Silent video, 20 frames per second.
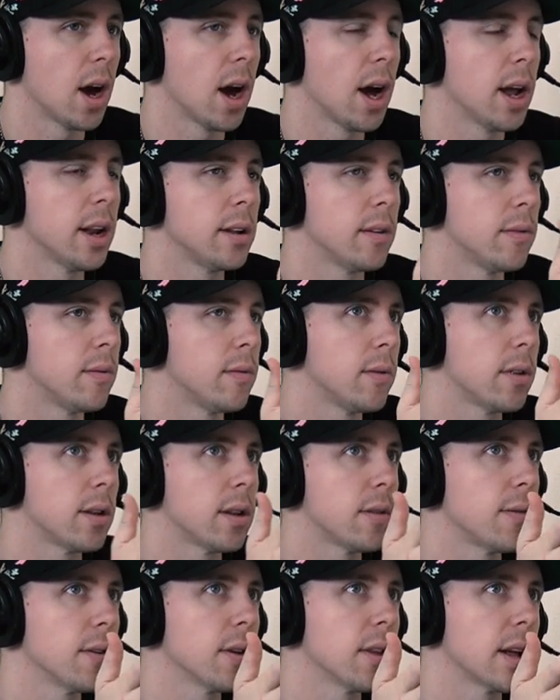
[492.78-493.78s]
I
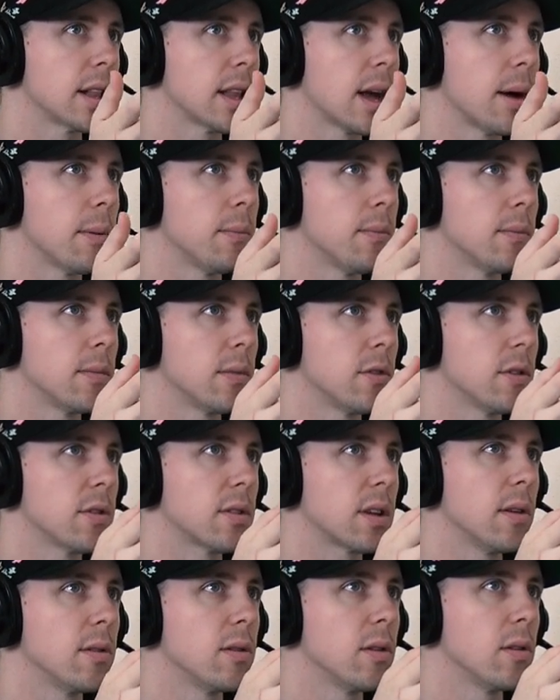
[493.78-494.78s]
feel like that
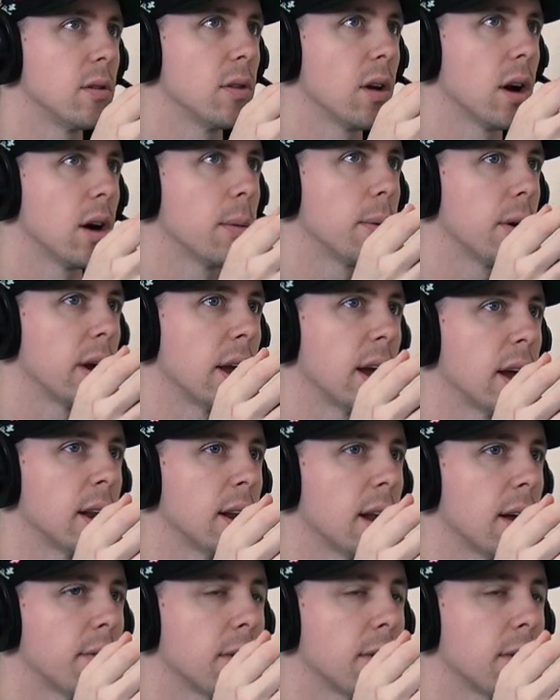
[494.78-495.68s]
just gives you the upper hand.